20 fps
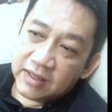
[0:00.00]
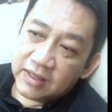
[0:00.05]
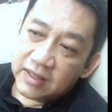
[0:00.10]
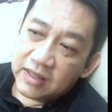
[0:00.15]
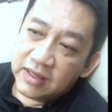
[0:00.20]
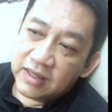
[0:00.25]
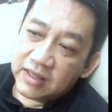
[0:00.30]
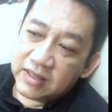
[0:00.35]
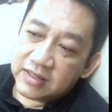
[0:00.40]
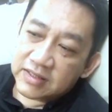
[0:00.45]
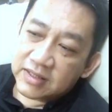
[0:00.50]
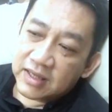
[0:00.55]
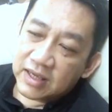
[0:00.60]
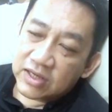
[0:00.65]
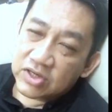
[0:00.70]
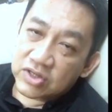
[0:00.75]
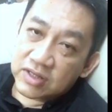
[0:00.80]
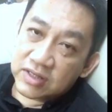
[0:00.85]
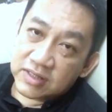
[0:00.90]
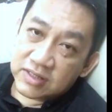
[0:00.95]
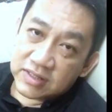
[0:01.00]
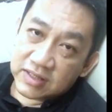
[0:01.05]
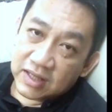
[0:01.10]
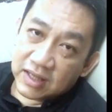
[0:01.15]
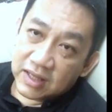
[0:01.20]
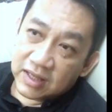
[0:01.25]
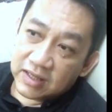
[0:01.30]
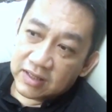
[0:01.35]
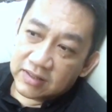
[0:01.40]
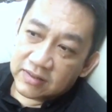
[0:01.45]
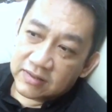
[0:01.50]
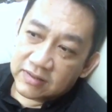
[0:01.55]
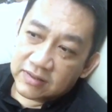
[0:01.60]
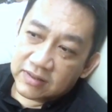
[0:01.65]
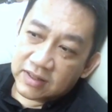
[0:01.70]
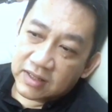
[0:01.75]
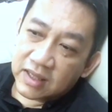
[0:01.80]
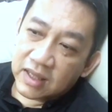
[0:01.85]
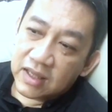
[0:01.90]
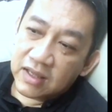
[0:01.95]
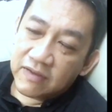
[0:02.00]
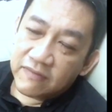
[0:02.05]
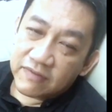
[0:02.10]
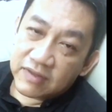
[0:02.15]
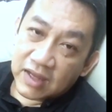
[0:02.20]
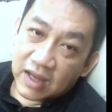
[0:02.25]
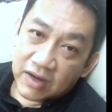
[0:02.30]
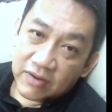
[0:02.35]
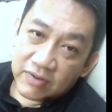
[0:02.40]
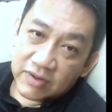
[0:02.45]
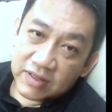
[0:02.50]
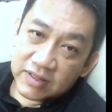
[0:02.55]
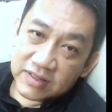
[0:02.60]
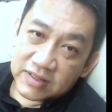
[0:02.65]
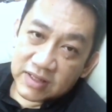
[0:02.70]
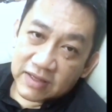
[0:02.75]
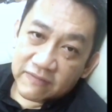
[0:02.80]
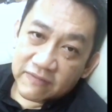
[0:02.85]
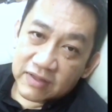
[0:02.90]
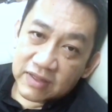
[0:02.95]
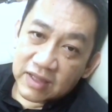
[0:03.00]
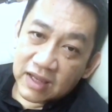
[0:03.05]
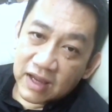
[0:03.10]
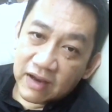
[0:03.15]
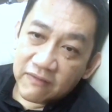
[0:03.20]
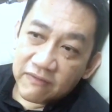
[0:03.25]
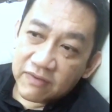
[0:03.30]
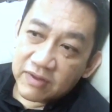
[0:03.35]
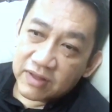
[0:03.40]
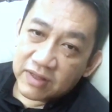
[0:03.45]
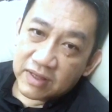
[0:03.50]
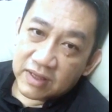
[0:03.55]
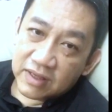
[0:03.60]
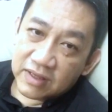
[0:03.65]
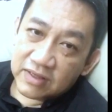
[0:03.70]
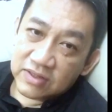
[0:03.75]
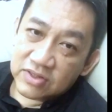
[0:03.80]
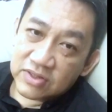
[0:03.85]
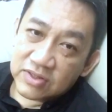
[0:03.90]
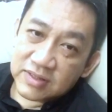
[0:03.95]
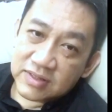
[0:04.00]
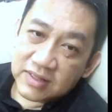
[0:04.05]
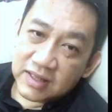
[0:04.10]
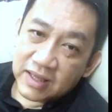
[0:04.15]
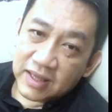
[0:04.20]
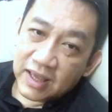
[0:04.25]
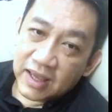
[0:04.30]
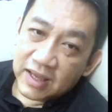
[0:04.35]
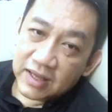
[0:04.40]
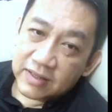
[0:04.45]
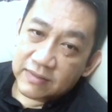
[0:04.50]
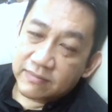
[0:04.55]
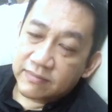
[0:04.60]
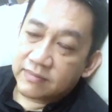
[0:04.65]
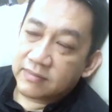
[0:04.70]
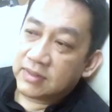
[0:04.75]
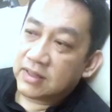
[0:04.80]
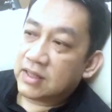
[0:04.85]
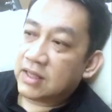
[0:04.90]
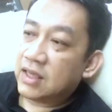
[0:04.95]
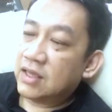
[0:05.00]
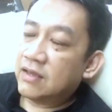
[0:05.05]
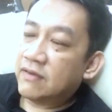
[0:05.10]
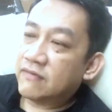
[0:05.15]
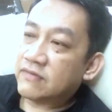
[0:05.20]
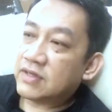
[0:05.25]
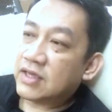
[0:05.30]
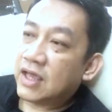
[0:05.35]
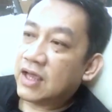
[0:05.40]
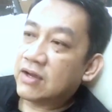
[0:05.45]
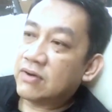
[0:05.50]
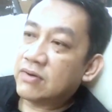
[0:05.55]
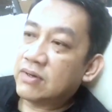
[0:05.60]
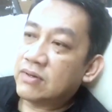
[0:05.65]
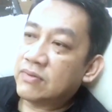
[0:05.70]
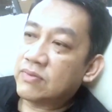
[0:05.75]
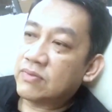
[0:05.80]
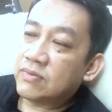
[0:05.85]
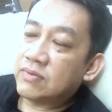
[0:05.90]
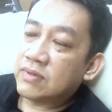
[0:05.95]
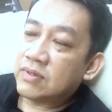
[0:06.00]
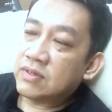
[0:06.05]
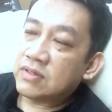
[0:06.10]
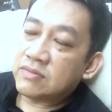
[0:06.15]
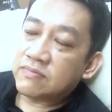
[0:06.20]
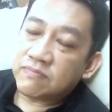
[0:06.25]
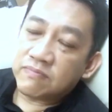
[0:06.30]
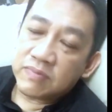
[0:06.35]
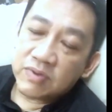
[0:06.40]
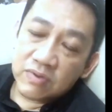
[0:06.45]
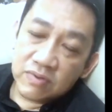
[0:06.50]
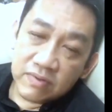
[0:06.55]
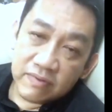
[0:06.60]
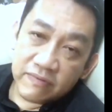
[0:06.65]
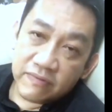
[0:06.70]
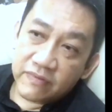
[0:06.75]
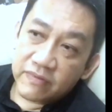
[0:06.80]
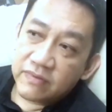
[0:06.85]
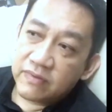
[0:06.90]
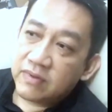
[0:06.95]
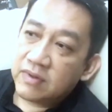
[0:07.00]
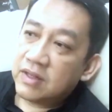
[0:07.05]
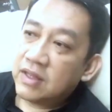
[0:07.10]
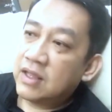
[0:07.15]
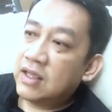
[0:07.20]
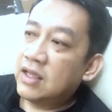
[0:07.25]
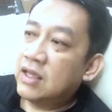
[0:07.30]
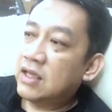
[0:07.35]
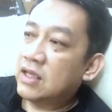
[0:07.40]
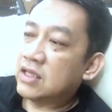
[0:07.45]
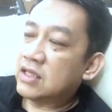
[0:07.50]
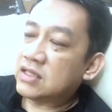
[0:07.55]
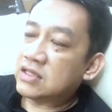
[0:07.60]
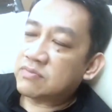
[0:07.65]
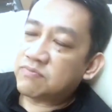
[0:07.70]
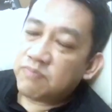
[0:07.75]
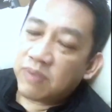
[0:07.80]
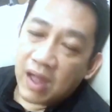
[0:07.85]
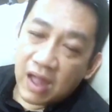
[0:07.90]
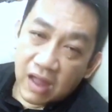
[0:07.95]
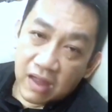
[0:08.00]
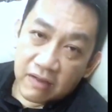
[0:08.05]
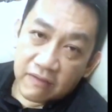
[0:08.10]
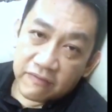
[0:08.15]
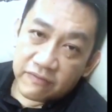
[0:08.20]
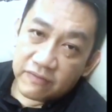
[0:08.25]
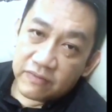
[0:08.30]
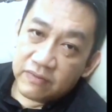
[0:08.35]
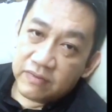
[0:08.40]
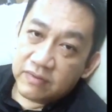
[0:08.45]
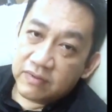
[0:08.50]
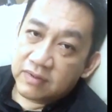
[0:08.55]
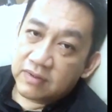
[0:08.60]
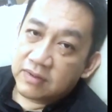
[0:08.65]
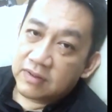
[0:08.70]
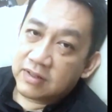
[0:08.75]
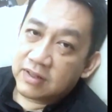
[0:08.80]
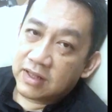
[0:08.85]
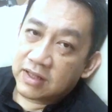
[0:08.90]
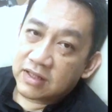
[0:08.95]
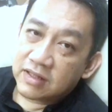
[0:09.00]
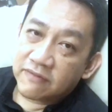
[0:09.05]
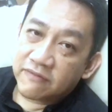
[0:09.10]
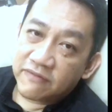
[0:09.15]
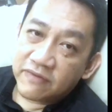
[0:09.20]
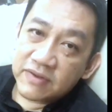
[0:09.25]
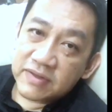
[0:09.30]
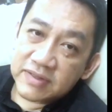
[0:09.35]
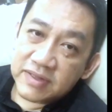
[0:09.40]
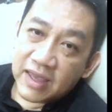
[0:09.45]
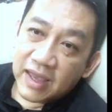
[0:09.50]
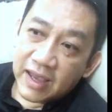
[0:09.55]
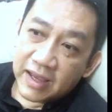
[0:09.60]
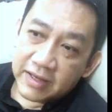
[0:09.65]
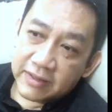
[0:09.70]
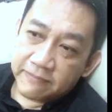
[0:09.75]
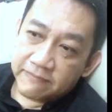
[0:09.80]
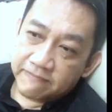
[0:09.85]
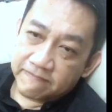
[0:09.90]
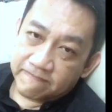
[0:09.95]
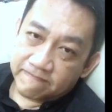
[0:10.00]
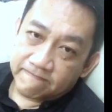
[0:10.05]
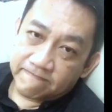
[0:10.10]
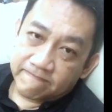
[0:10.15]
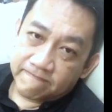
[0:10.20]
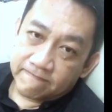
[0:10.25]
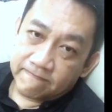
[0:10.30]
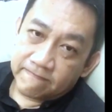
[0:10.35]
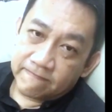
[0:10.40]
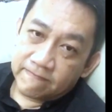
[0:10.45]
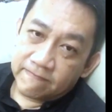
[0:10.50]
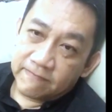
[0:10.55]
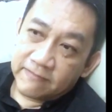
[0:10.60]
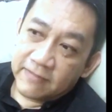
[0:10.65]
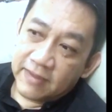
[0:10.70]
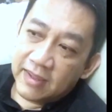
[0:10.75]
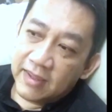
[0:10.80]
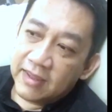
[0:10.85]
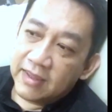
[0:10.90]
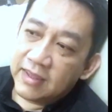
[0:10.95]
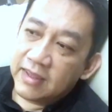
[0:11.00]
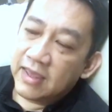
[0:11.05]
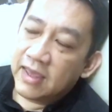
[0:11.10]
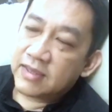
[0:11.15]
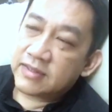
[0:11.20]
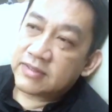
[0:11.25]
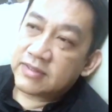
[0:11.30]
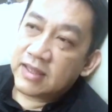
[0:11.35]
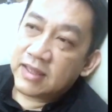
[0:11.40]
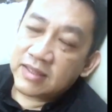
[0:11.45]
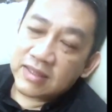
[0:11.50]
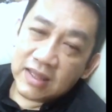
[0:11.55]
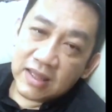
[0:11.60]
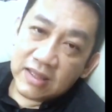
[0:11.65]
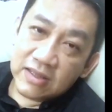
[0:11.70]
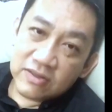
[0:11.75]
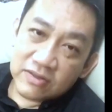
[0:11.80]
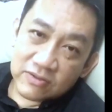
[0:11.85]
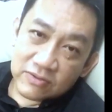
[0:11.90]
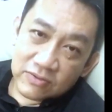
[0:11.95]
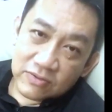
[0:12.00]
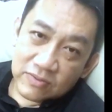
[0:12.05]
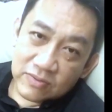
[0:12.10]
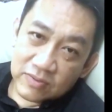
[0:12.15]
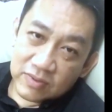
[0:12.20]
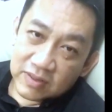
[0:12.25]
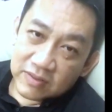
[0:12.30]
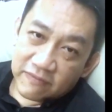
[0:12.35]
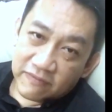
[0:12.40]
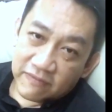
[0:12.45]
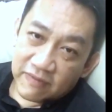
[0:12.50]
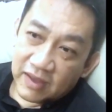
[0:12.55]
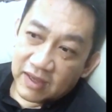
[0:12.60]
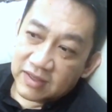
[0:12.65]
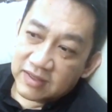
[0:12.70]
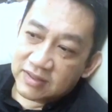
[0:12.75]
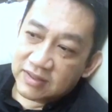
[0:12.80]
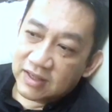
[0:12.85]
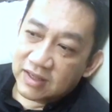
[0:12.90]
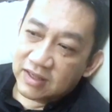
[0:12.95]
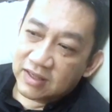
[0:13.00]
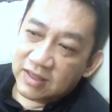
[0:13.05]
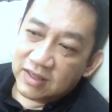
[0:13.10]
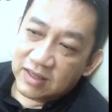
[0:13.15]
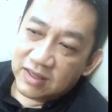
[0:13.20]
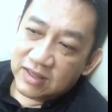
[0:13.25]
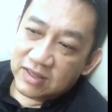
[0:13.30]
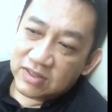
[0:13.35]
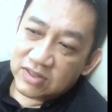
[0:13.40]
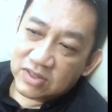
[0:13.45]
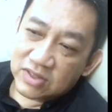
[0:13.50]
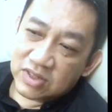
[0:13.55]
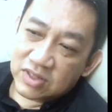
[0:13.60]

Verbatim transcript: he is actually saying the king of Tyre is given everything, just like Adam. The king of Tyre is beautiful, is powerful, like the first Adam. It has nothing to do with the fact that he is a